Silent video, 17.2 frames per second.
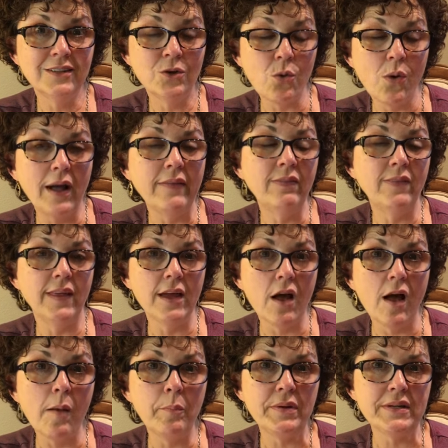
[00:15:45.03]
quite the
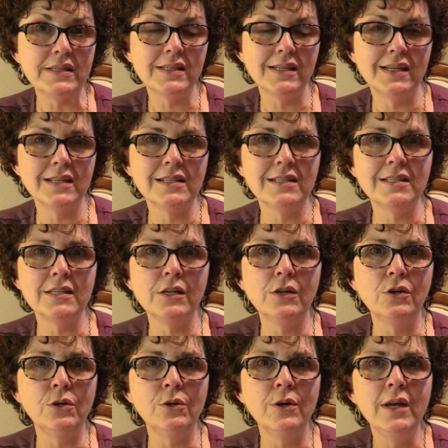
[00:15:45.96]
opposite.
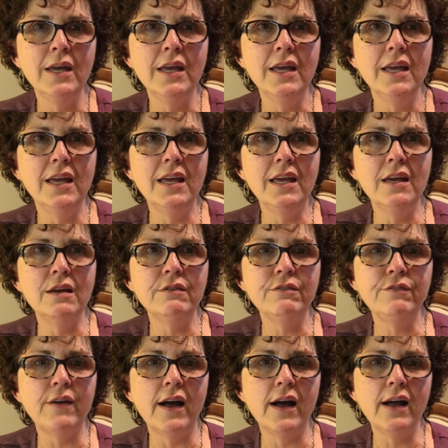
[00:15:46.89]
So
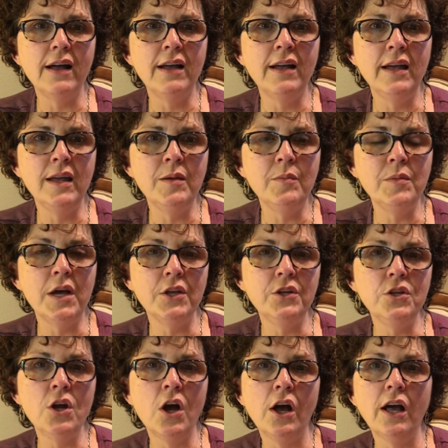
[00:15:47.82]
if I'm
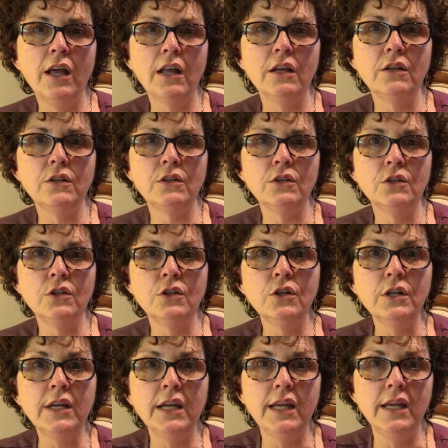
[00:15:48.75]
not
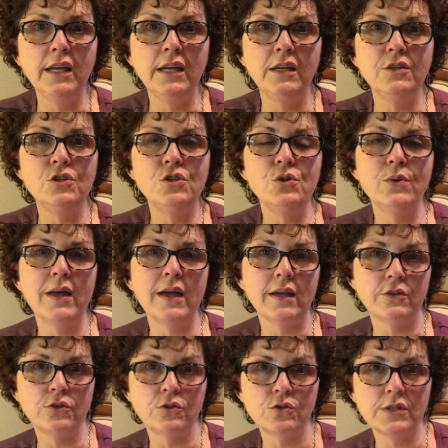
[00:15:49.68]
looking to
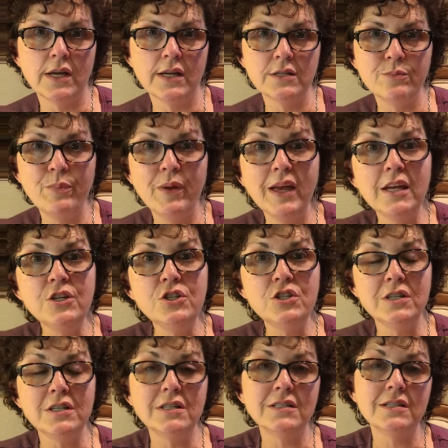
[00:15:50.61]
exercise
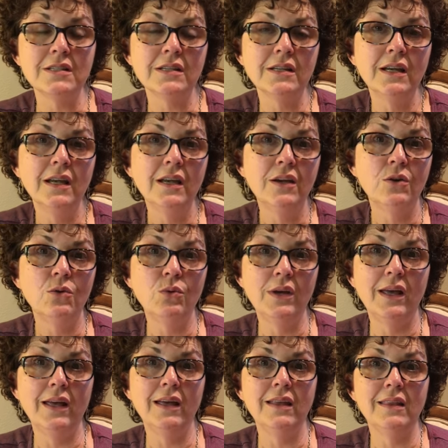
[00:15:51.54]
patience
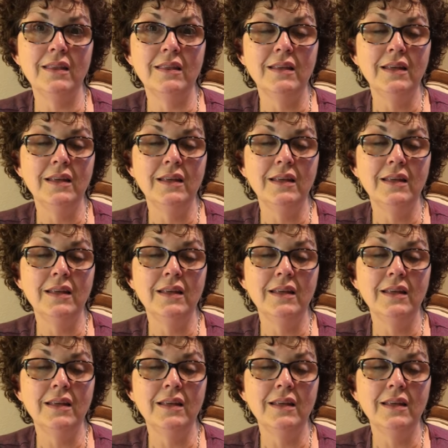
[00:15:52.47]
with